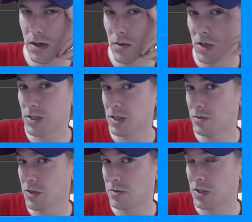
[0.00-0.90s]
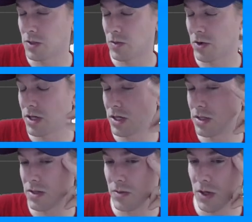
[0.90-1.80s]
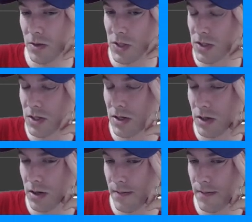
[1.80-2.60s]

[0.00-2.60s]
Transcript: Because sometimes it's working and sometimes it's not.